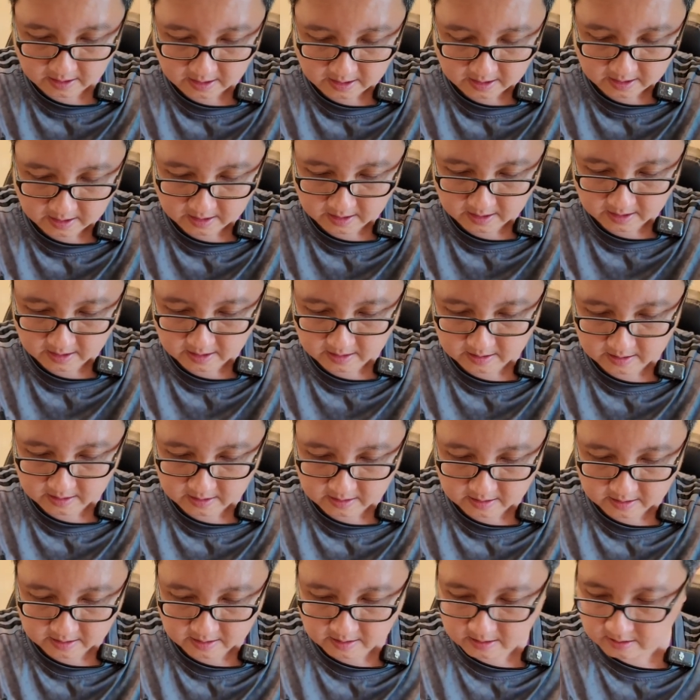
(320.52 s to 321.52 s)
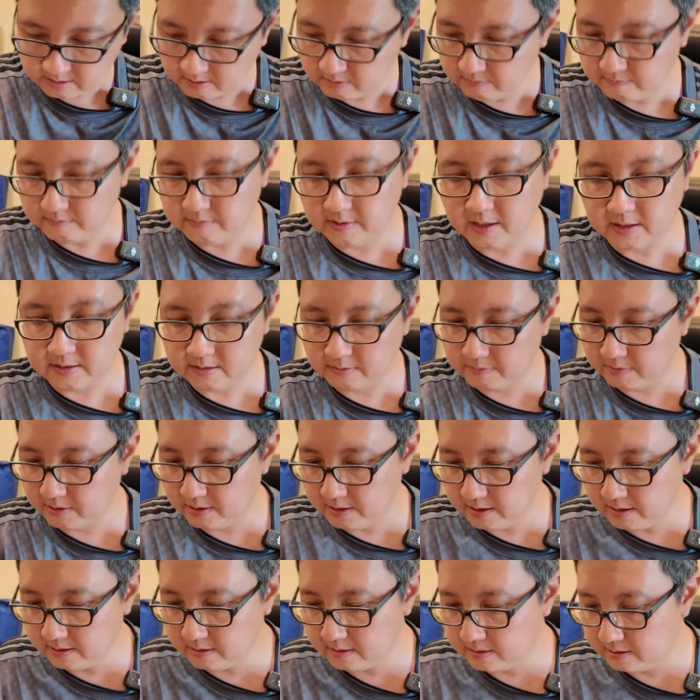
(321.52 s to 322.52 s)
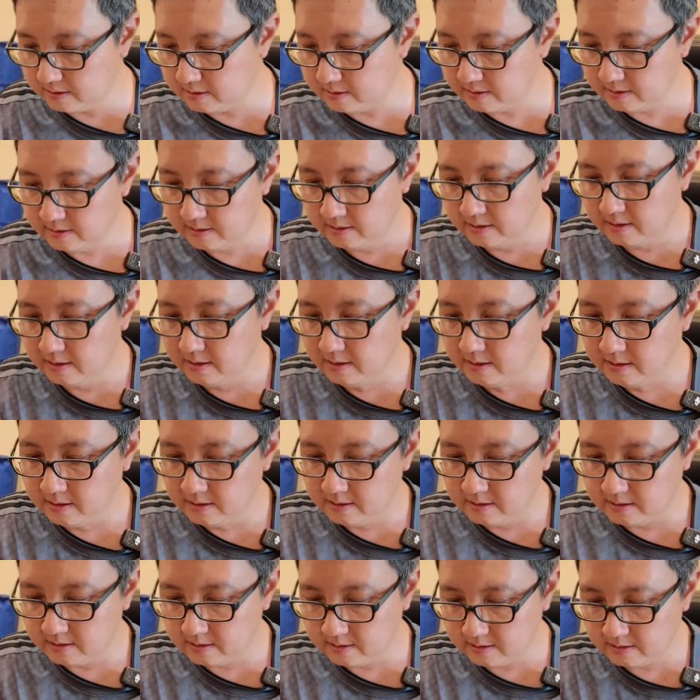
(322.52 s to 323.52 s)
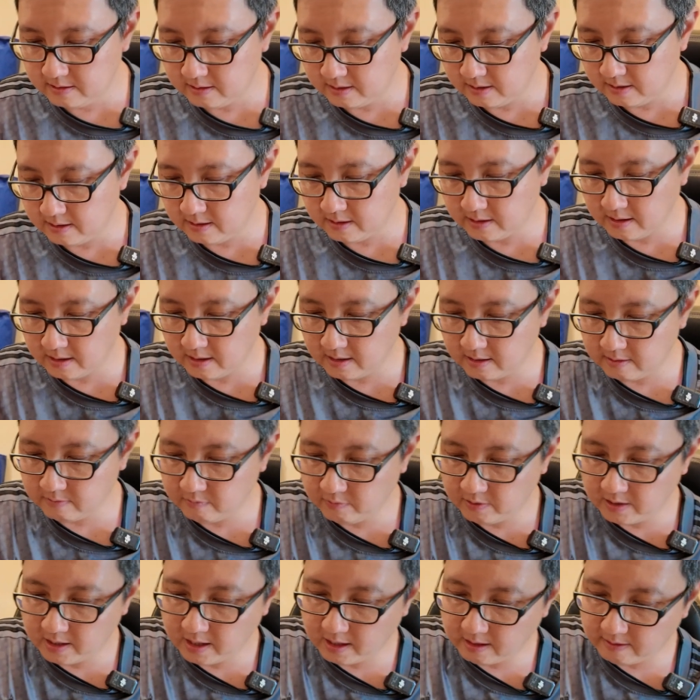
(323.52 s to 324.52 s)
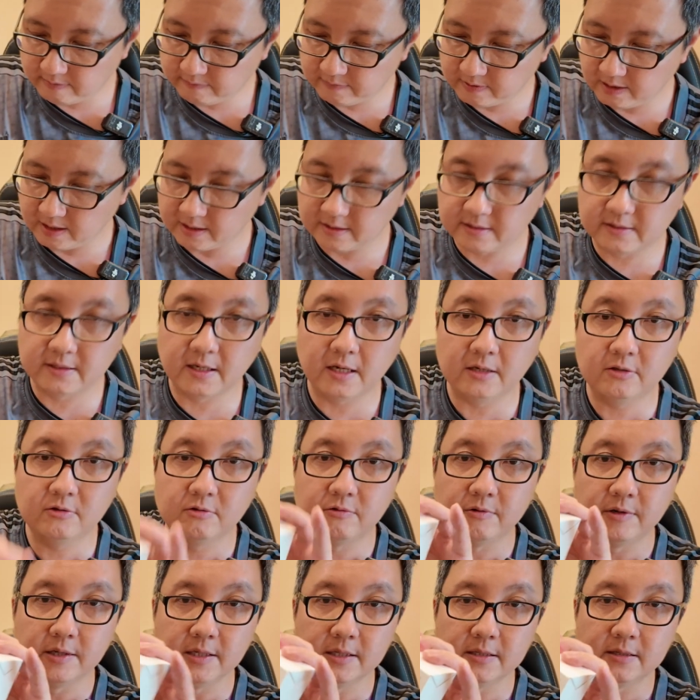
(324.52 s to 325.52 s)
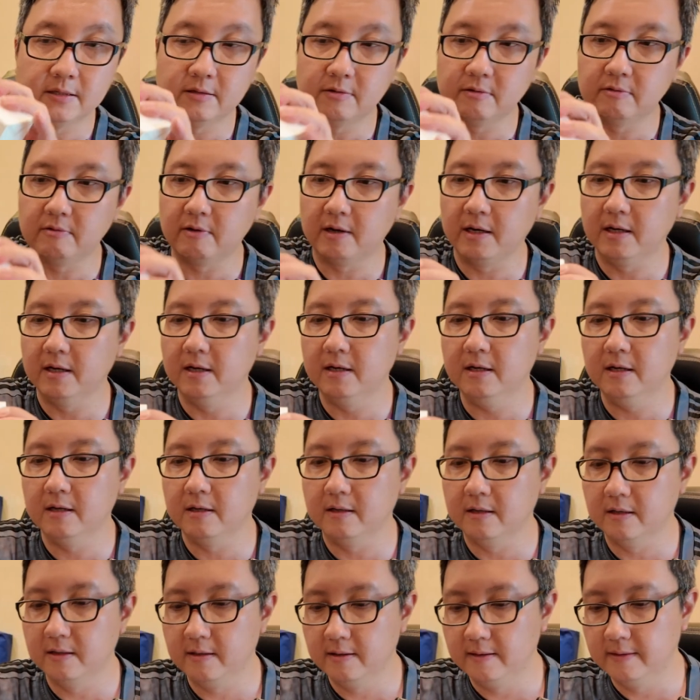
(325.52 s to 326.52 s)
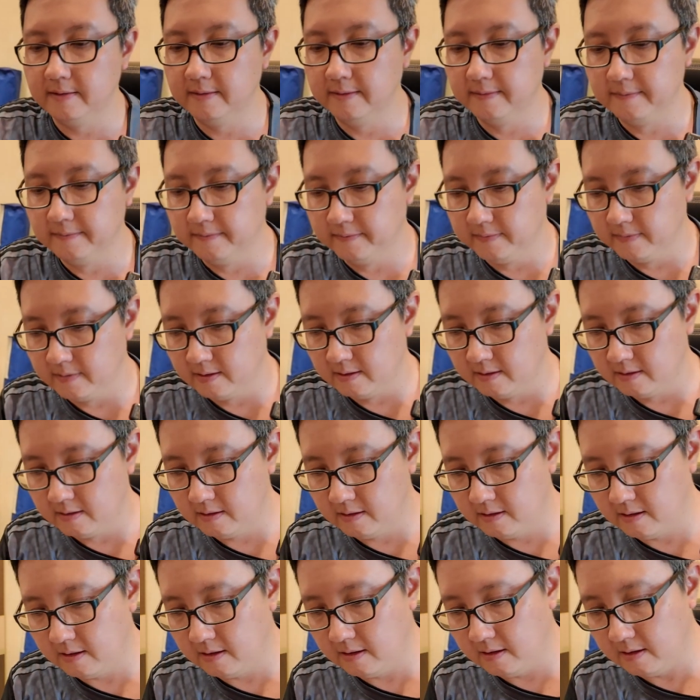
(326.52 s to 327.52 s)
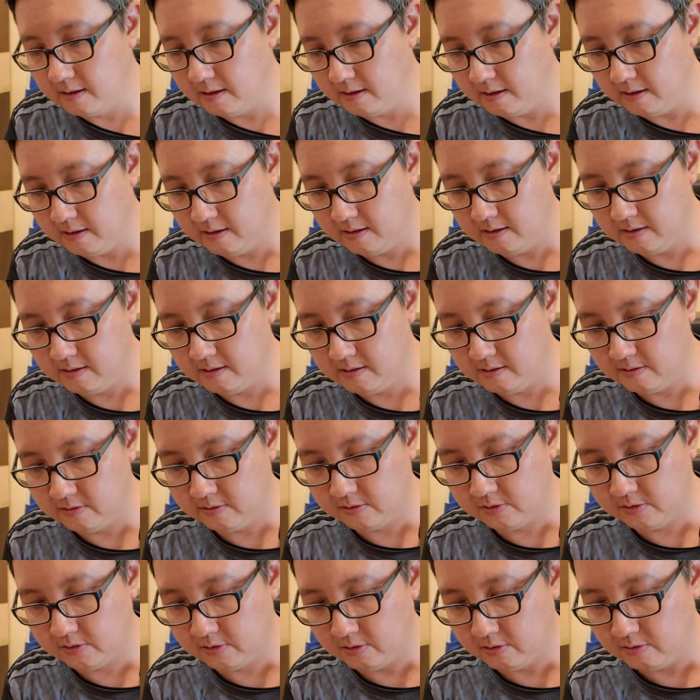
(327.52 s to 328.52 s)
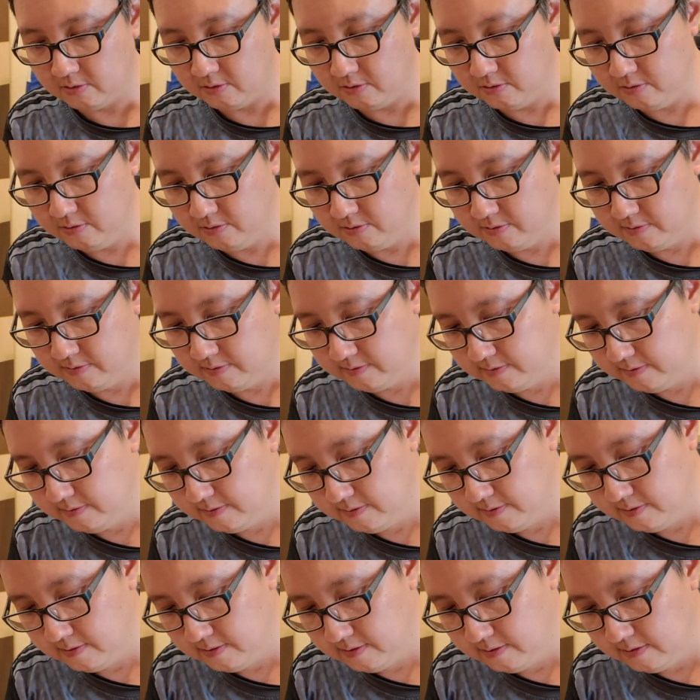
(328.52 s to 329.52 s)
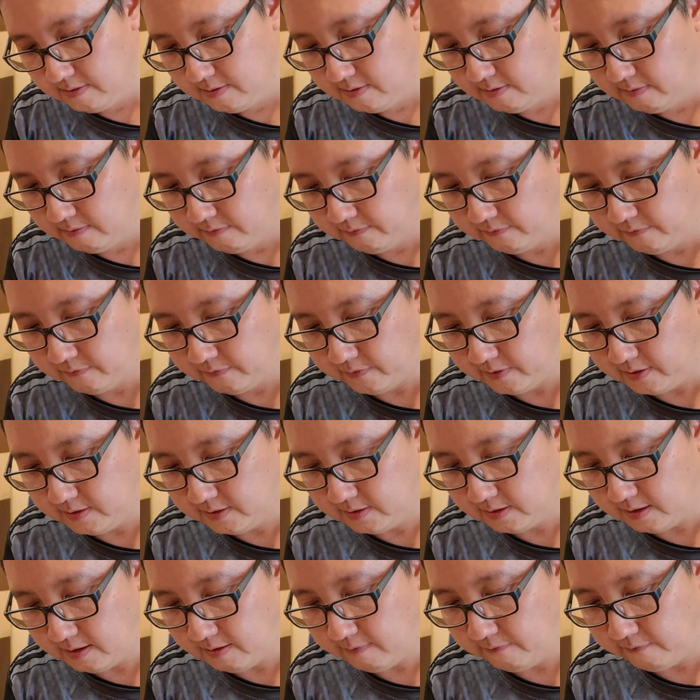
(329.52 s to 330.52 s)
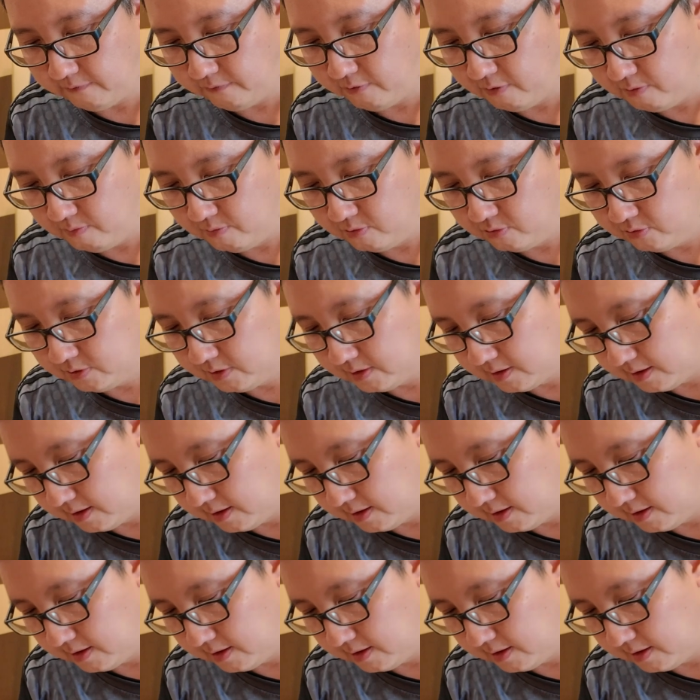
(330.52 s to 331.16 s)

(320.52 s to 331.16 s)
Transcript: And nope, that's about it. And then we have the accessories right here. Okay, so first and foremost,